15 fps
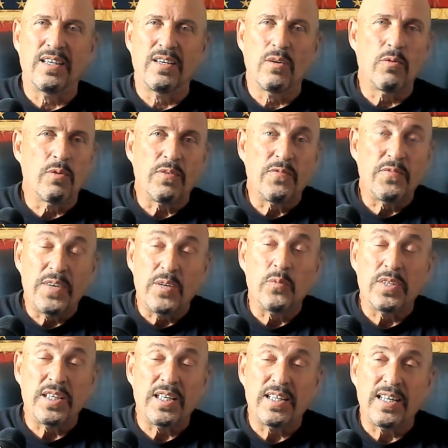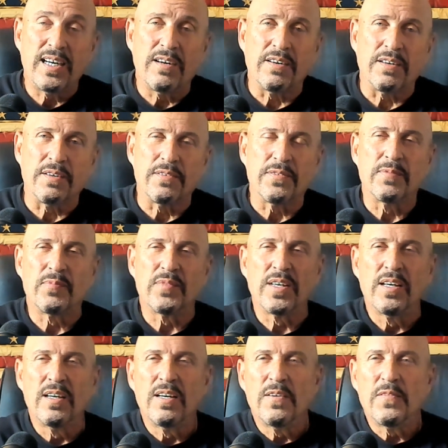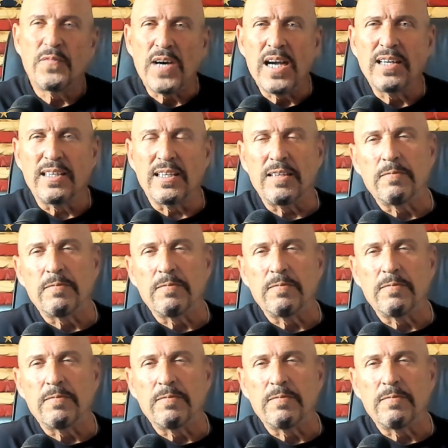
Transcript: or fit within the narrative. Finally,